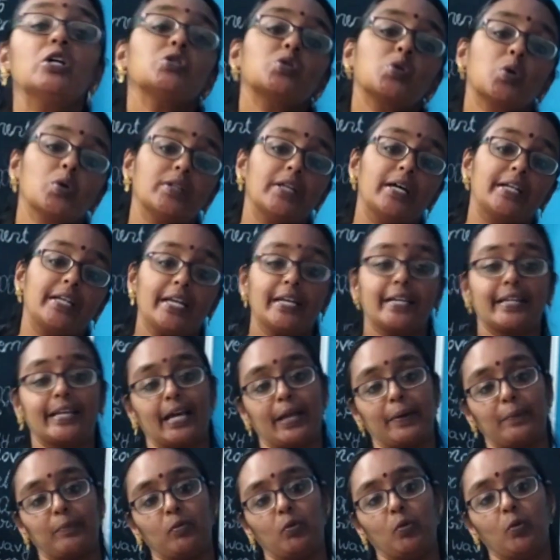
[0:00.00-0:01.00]
so that it
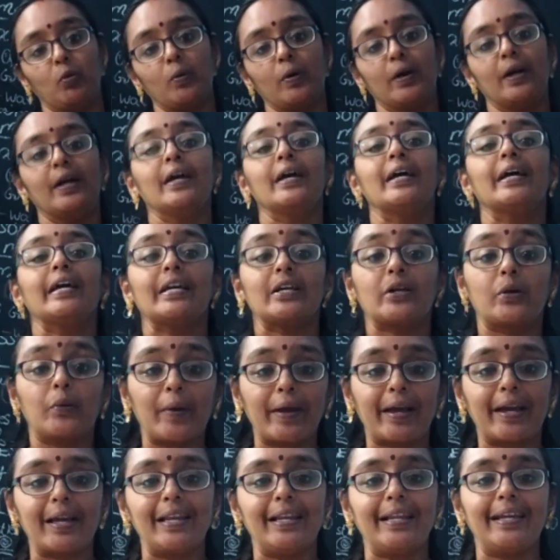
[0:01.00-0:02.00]
can move
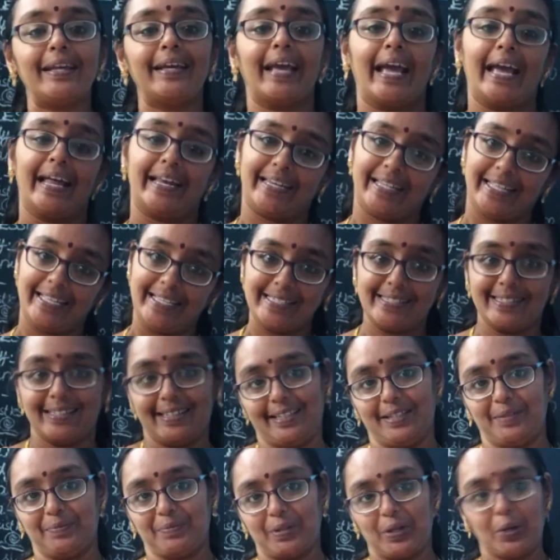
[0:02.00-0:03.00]
quickly and easily.
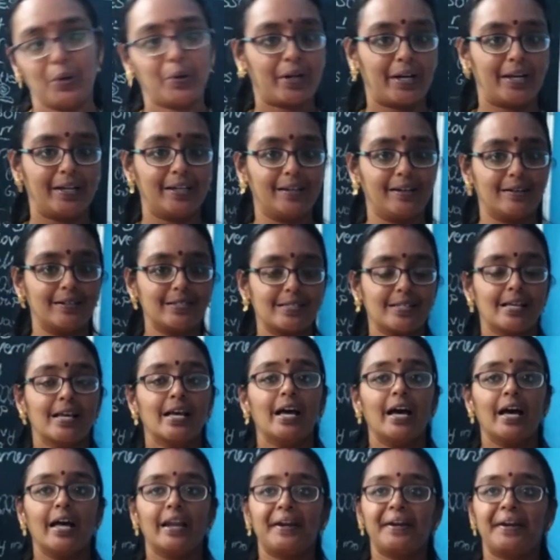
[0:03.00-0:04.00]
Okay, dears.
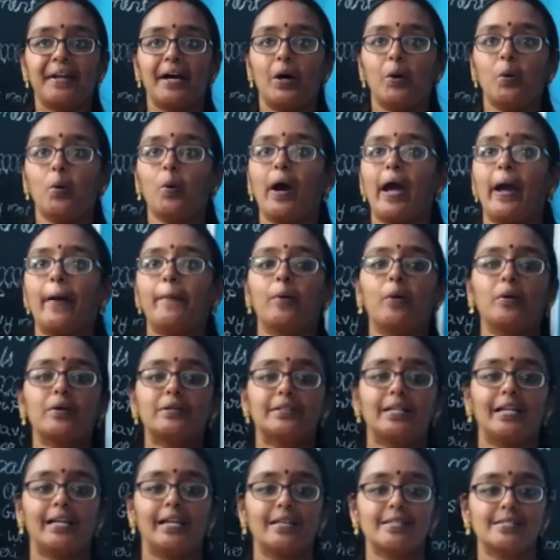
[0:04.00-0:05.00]
Now about
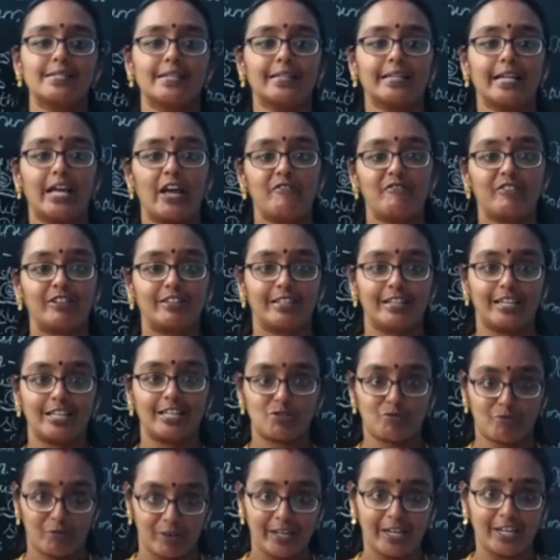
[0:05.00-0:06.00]
the lesson, everything is
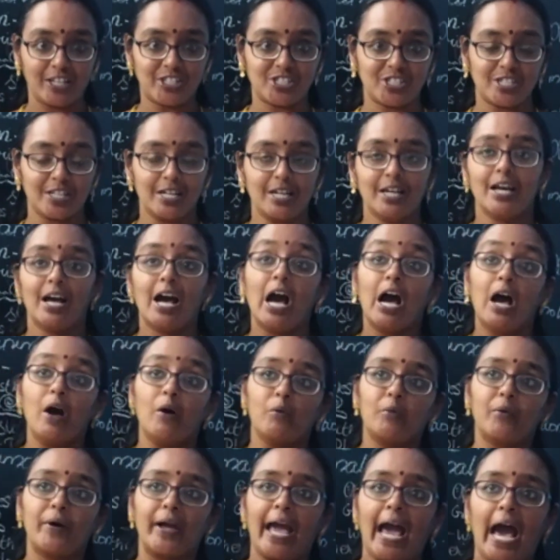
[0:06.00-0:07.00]
finished.
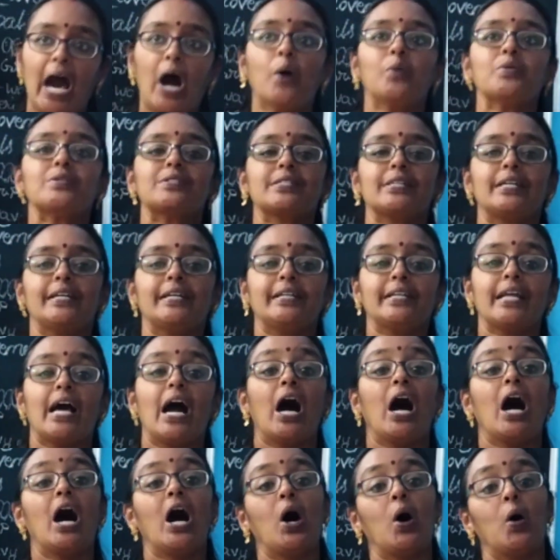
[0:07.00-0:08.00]
We have seen
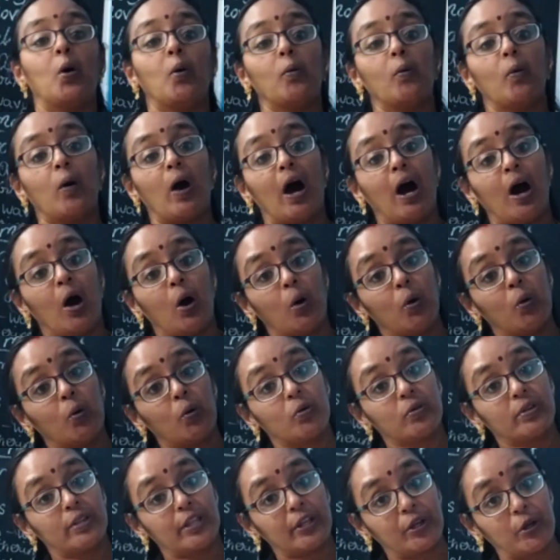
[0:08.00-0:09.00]

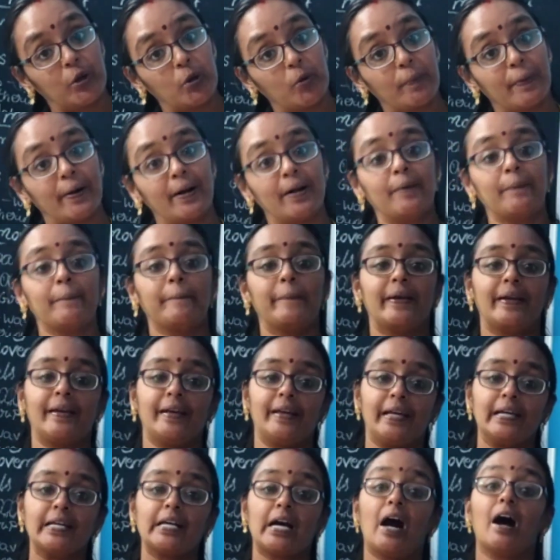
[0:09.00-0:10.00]
how the human
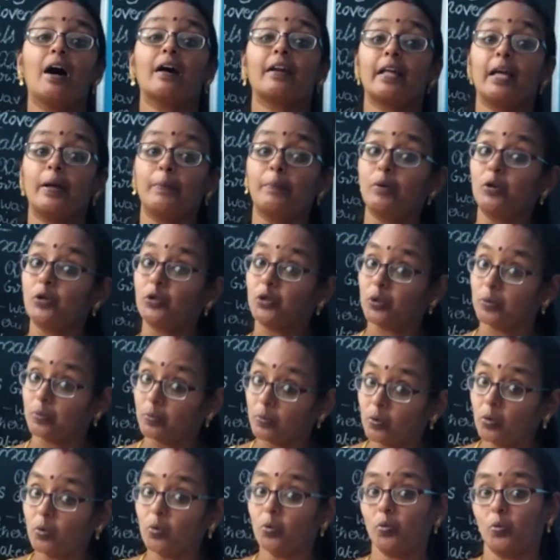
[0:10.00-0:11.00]
being are able to
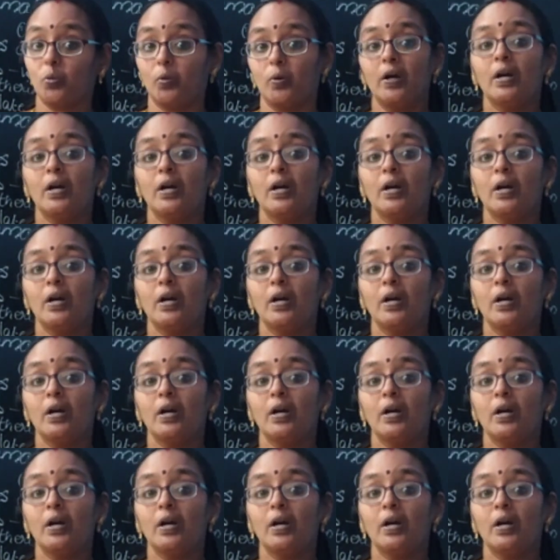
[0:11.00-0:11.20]
move.